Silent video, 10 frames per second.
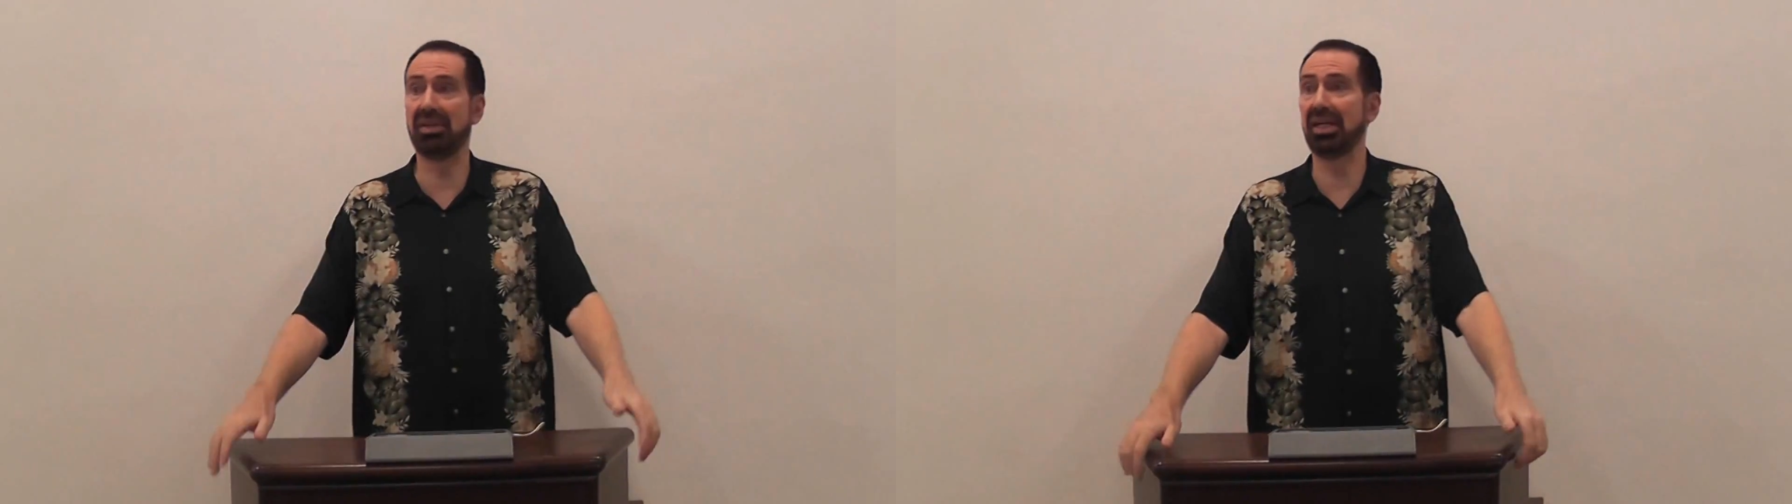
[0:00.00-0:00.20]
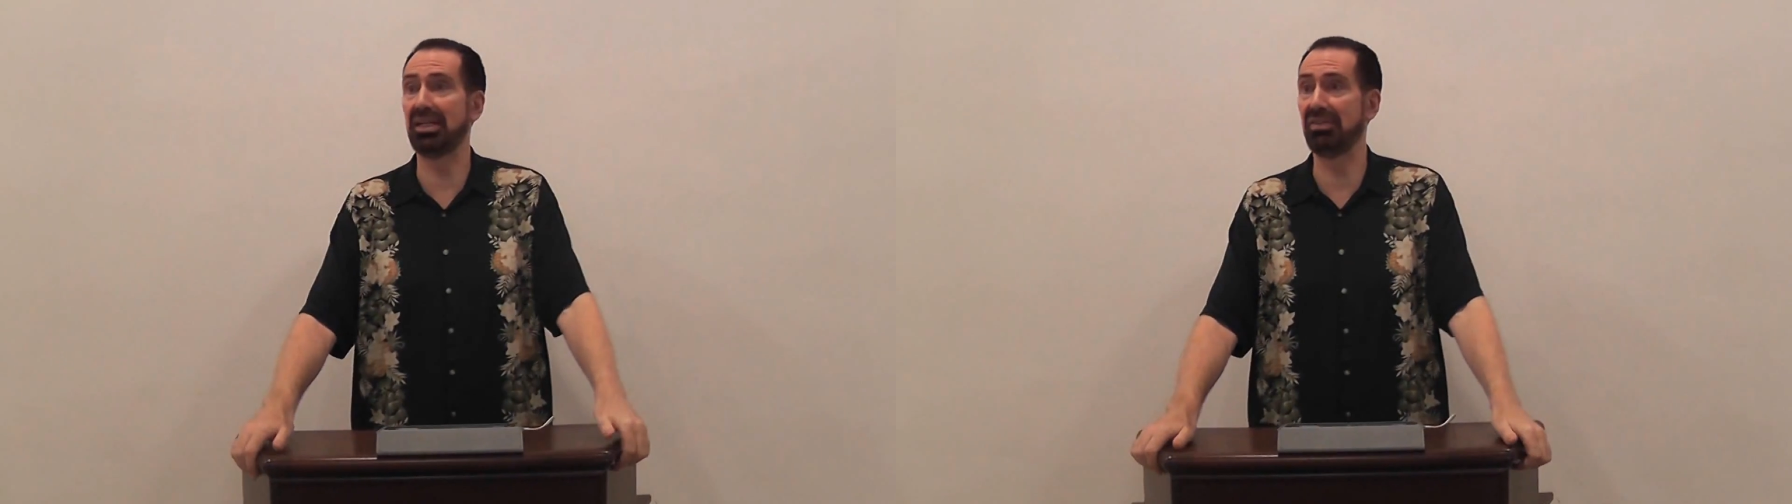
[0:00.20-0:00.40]
in
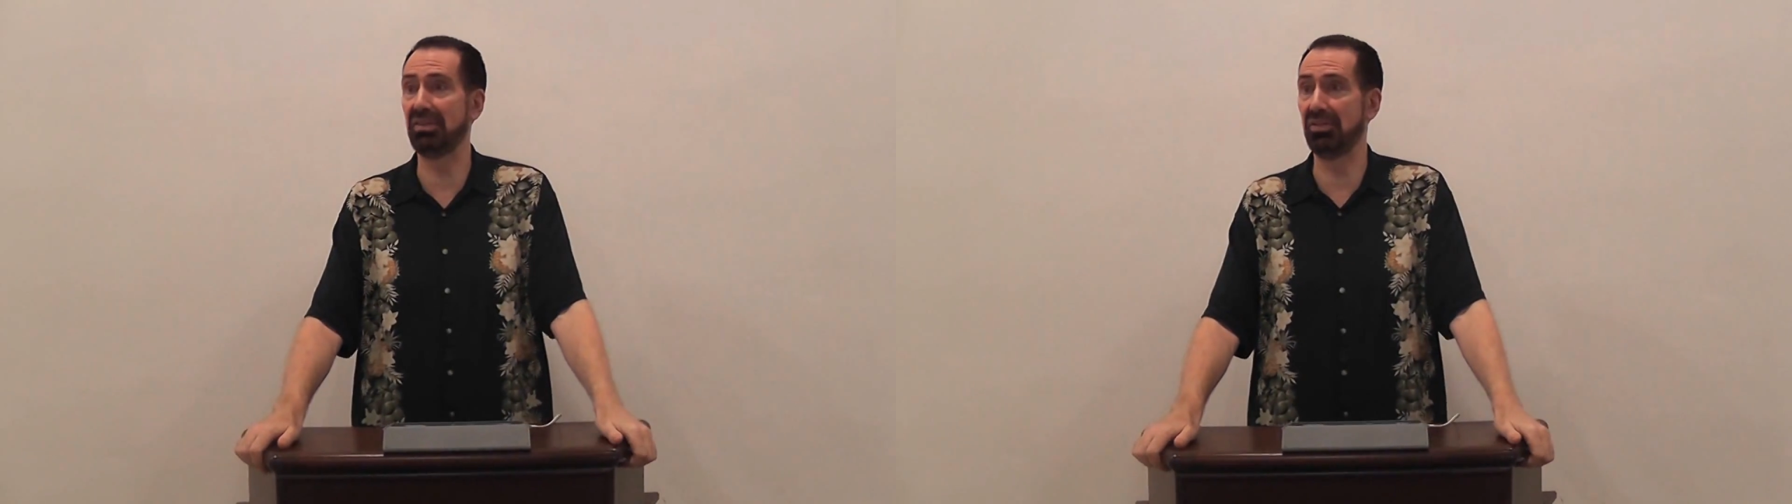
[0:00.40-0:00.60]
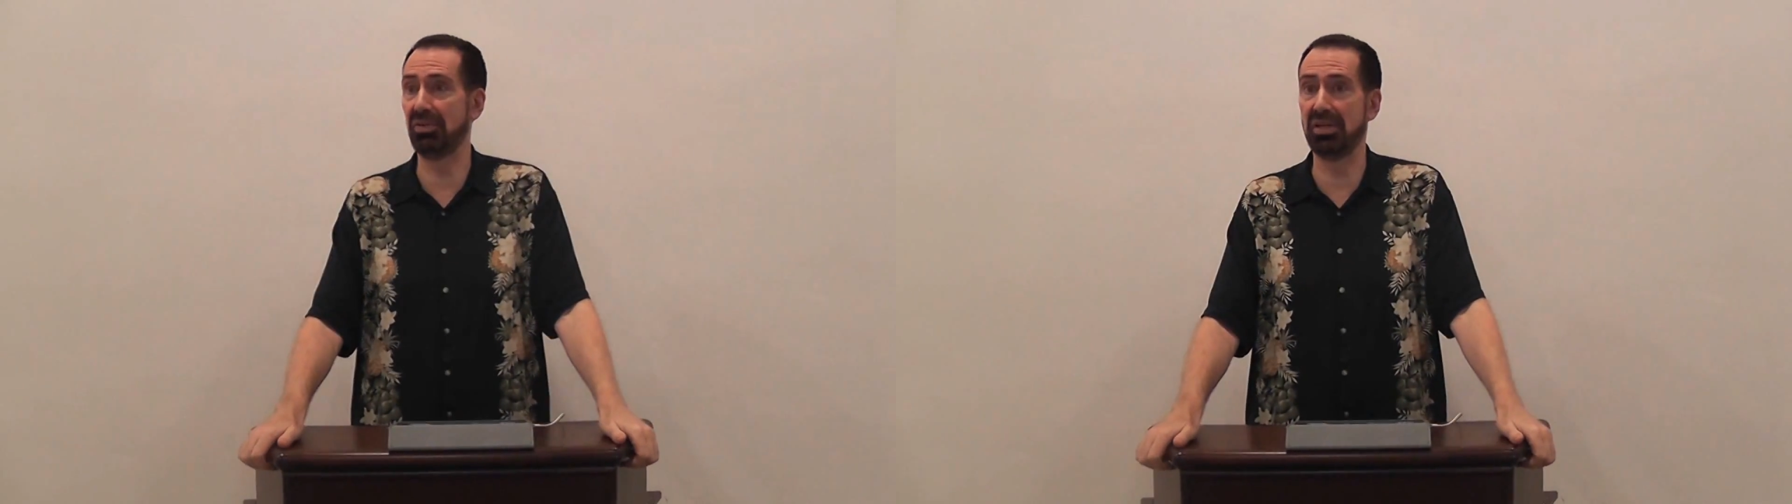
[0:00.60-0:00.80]

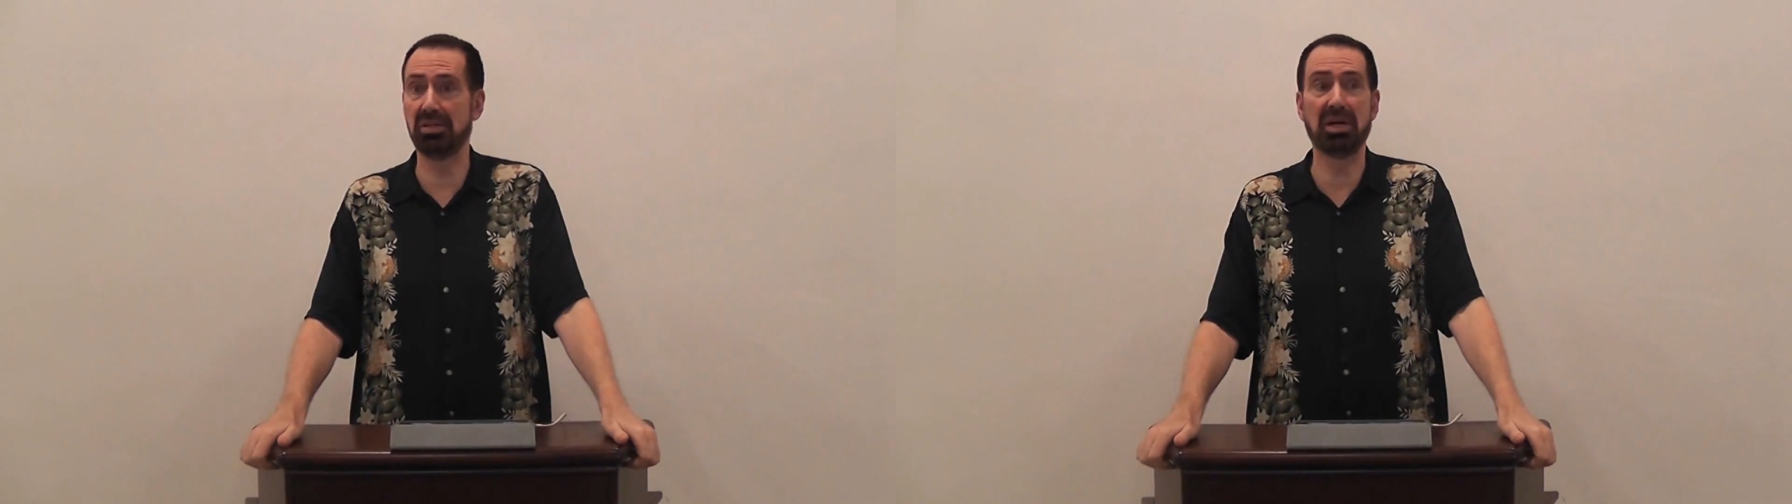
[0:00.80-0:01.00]
1953 as a